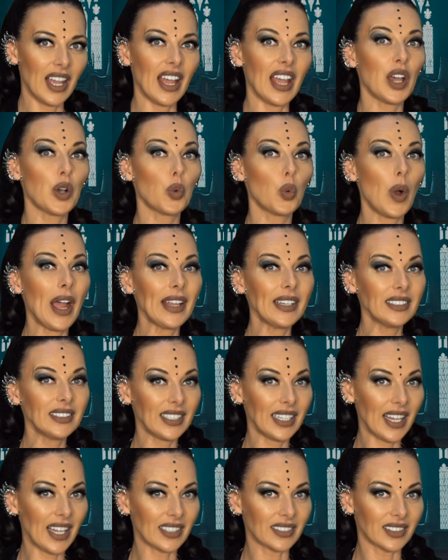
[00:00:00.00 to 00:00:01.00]
A white
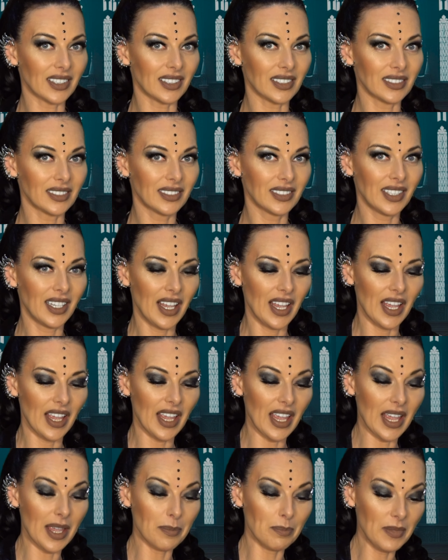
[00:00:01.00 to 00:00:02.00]
candle,
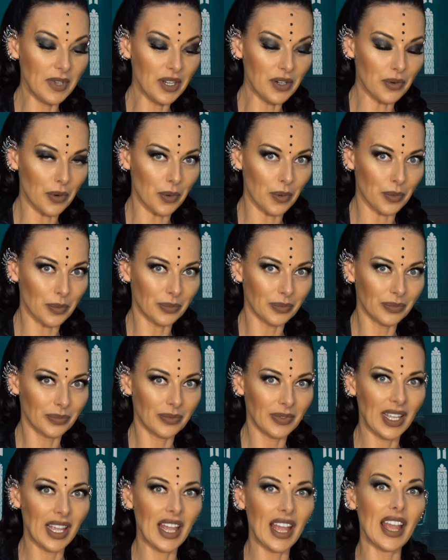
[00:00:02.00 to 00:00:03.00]
a mirror,
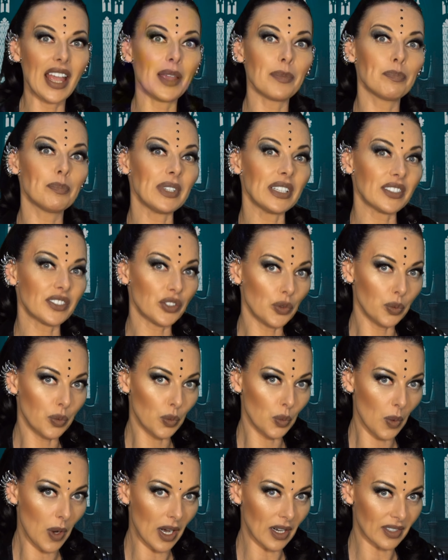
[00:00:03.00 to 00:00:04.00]
a piece of
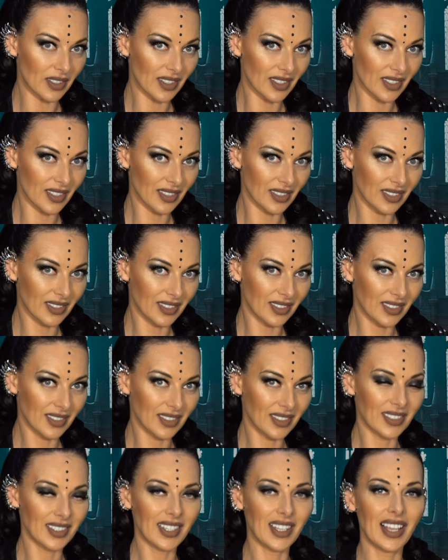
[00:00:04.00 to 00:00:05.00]
quartz.
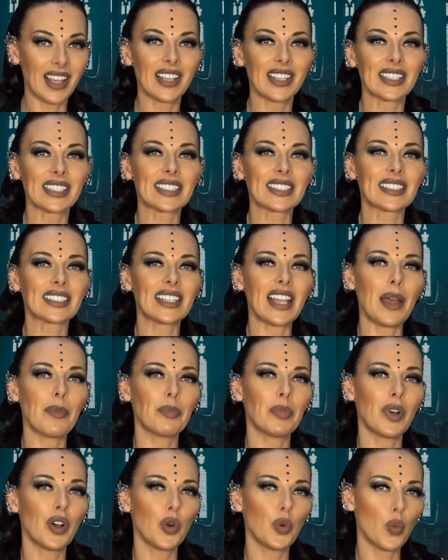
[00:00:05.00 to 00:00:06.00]
Step
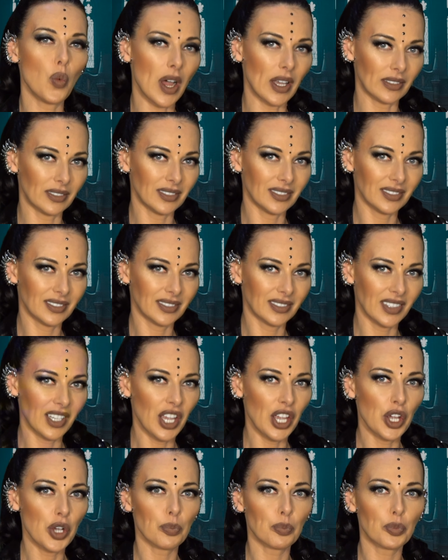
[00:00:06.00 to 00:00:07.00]
1.
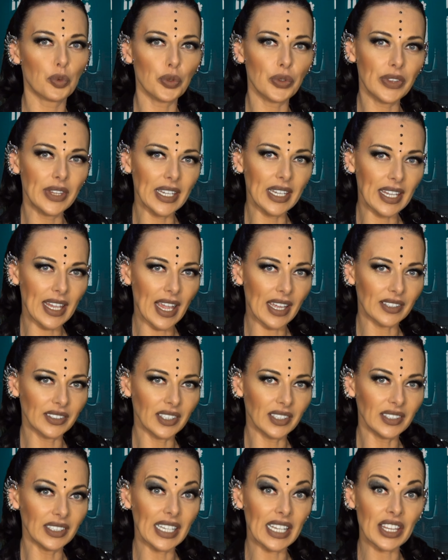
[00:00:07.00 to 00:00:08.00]
Put the
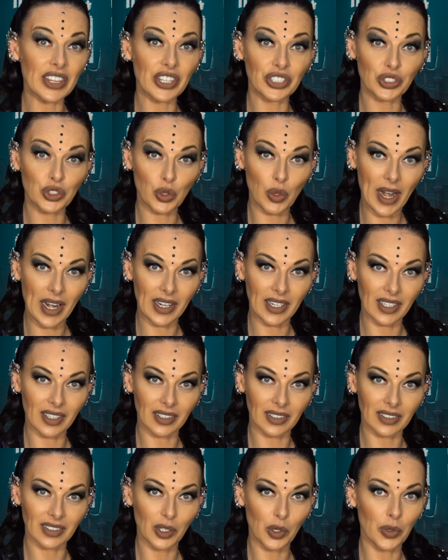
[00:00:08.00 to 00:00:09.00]
candle in the
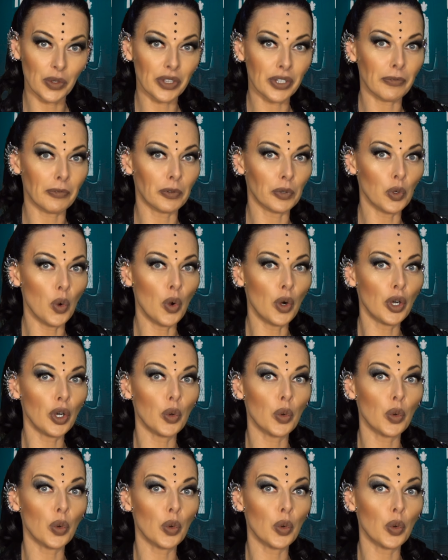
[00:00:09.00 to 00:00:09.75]
triangle on the floor